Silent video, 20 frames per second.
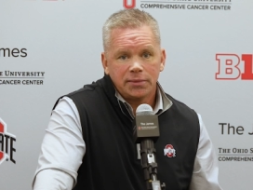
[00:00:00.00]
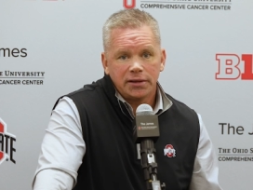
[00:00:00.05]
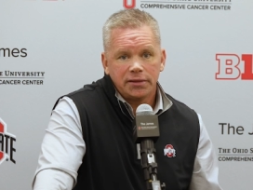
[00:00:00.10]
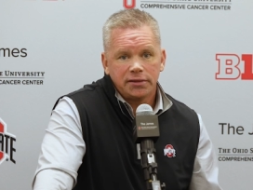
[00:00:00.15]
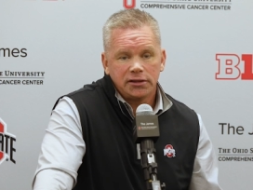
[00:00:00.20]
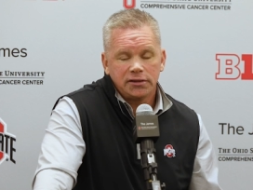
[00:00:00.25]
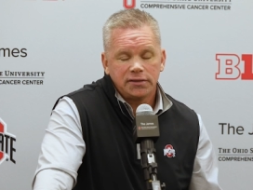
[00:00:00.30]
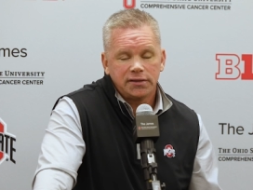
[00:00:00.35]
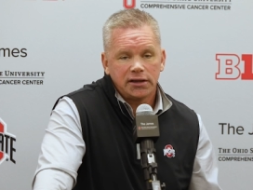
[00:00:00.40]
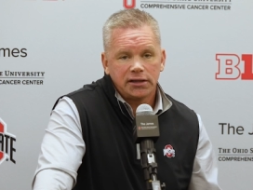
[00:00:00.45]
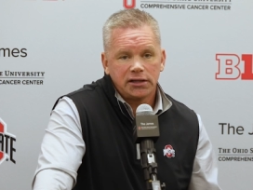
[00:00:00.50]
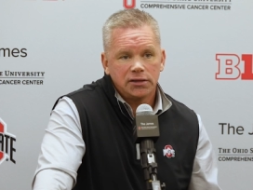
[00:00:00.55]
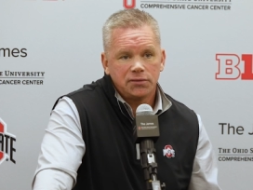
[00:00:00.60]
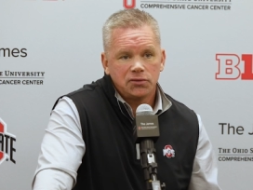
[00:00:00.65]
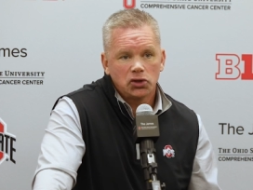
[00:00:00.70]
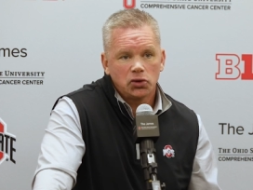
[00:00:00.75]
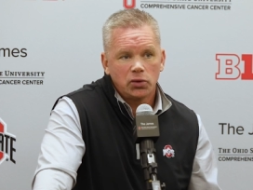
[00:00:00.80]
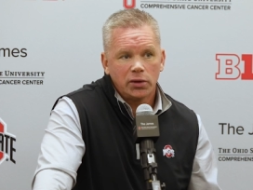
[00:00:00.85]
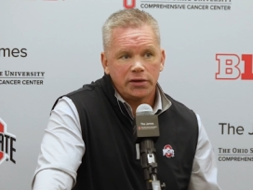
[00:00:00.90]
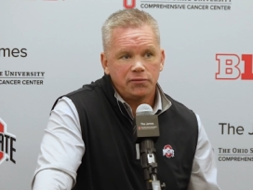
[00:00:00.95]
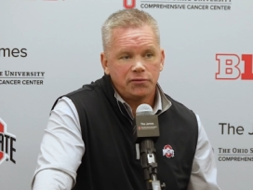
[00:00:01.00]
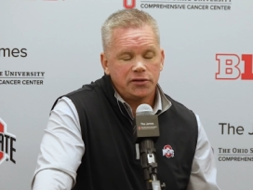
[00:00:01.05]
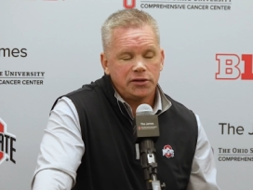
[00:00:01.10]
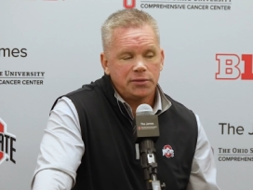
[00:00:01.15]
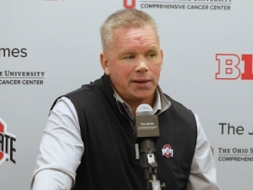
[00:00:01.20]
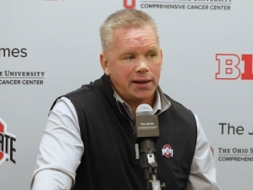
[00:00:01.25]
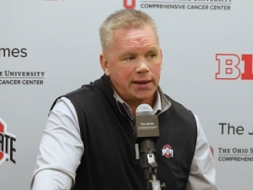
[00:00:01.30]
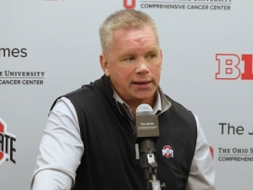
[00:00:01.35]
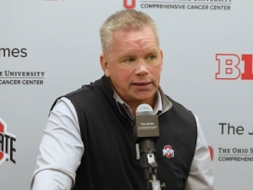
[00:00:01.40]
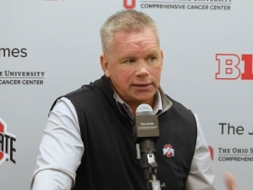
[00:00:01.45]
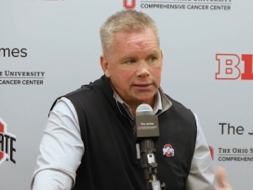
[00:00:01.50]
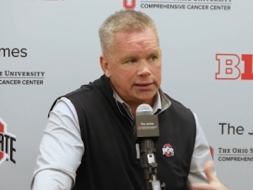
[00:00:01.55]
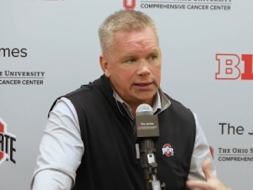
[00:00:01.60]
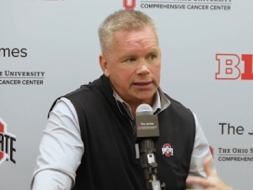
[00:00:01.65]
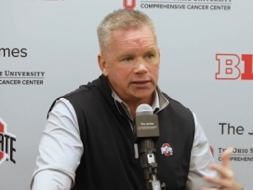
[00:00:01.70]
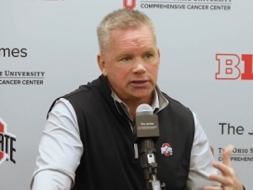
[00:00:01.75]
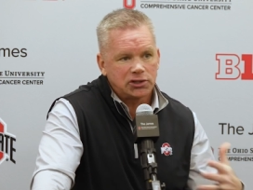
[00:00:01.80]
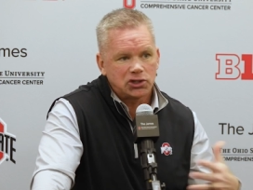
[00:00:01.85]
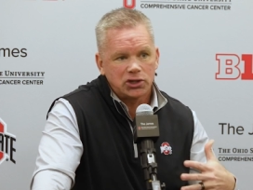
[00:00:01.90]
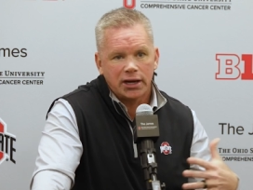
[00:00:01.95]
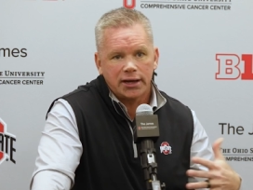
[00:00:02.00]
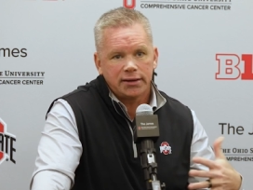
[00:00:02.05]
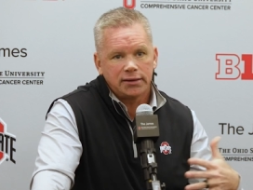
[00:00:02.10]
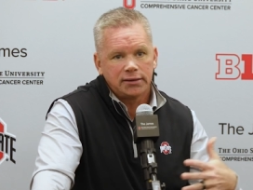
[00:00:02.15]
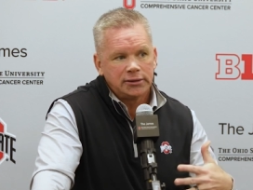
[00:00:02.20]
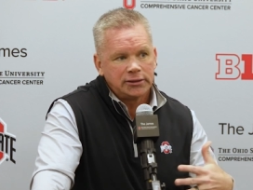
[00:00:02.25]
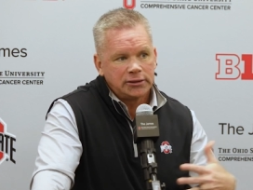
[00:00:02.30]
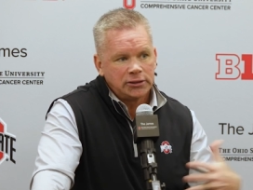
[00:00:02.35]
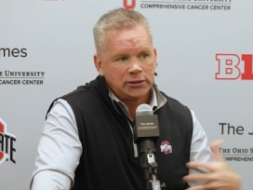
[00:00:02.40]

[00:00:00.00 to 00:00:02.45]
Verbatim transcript: I think that gives you great feedback. Again, it's not